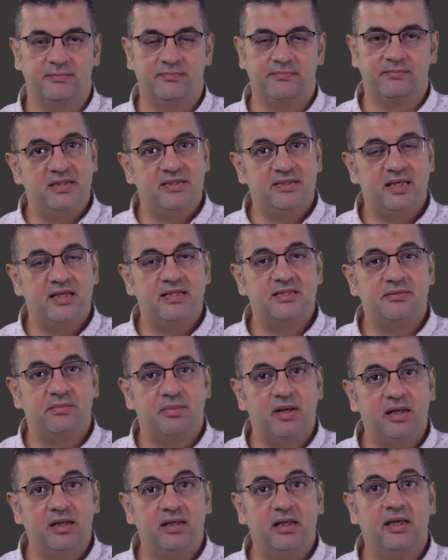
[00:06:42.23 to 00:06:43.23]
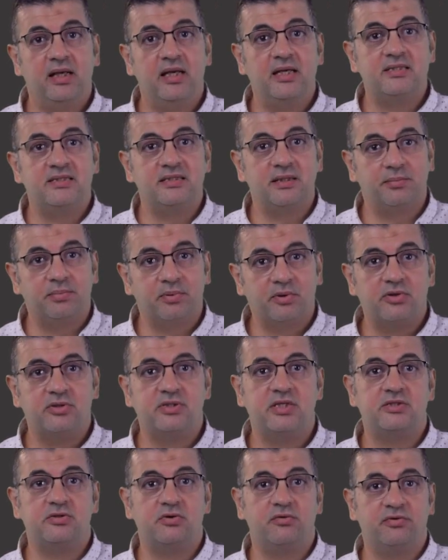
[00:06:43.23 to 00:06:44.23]
Bit sales mining is the
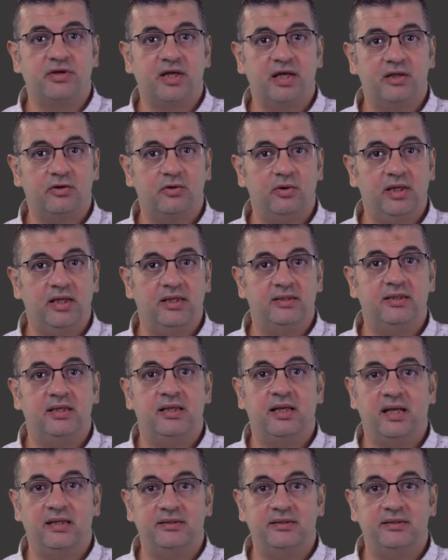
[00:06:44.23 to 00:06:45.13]
process of calculating